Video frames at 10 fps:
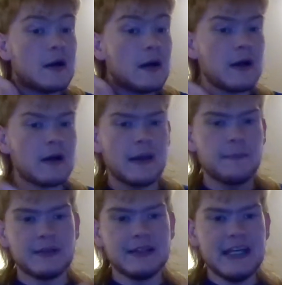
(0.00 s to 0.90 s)
I
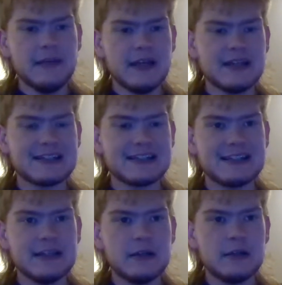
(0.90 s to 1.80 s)
believe it is
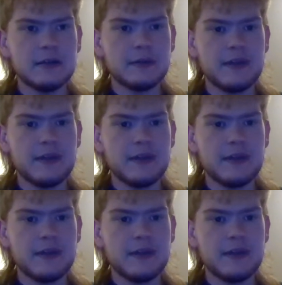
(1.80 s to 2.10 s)
still